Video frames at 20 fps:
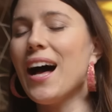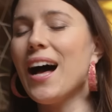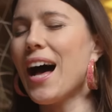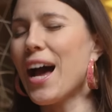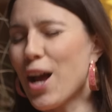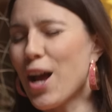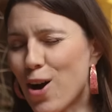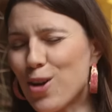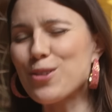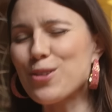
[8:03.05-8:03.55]

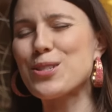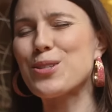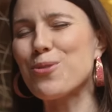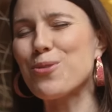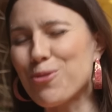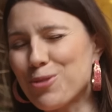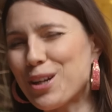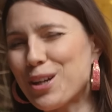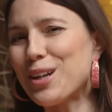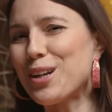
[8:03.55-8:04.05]
I also
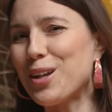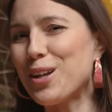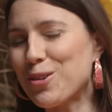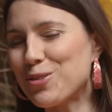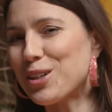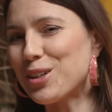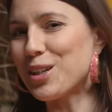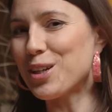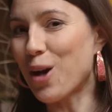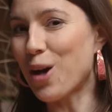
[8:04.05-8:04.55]
really,
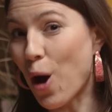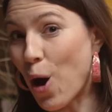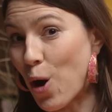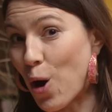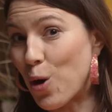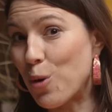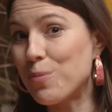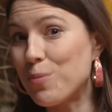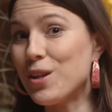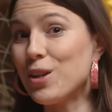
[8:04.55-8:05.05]
really
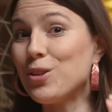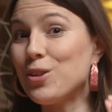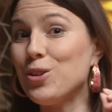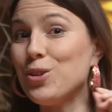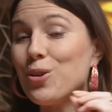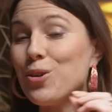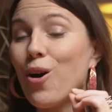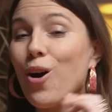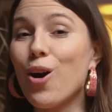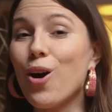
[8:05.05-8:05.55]
hope that
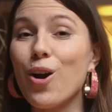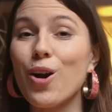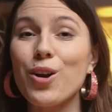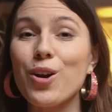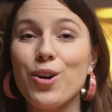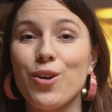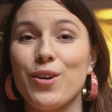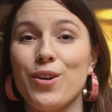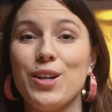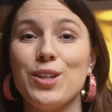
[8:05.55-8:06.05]
you are
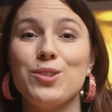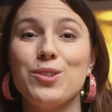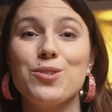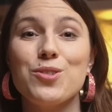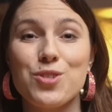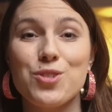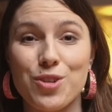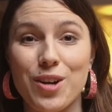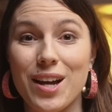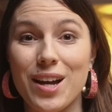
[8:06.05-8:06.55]
going to
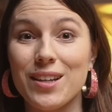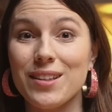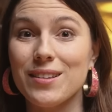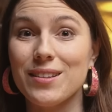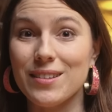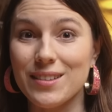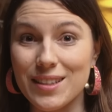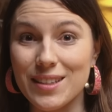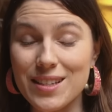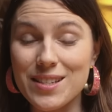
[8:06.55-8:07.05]
try
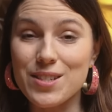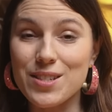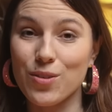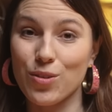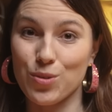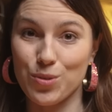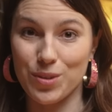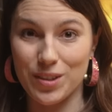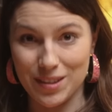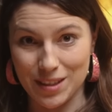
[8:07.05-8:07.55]
these
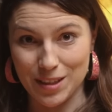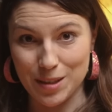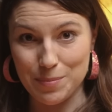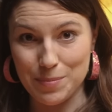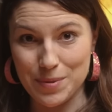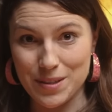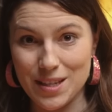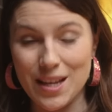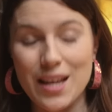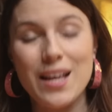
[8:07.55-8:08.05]
three
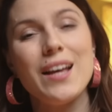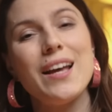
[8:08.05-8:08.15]
tips,